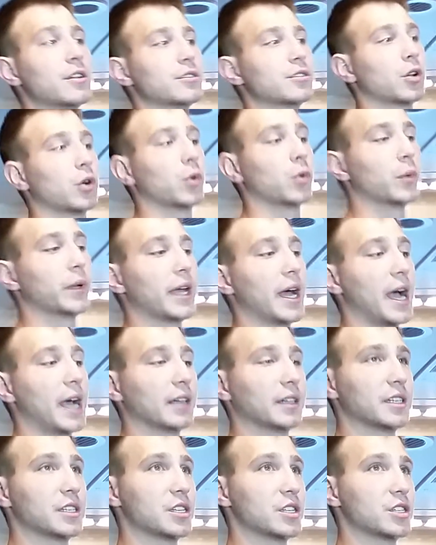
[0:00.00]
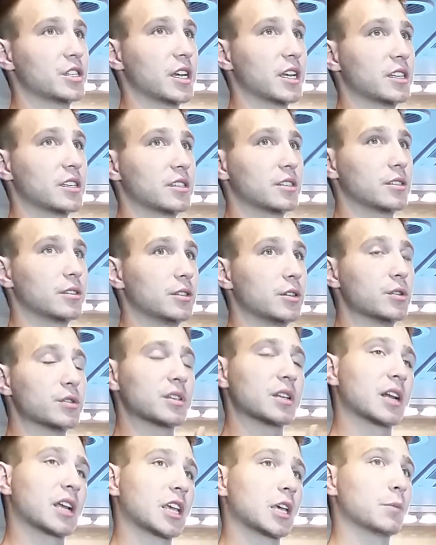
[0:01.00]
So we highly suggest
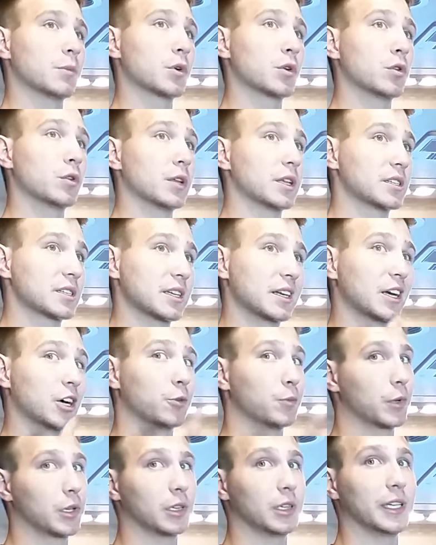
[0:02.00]
using a chemical that's going to help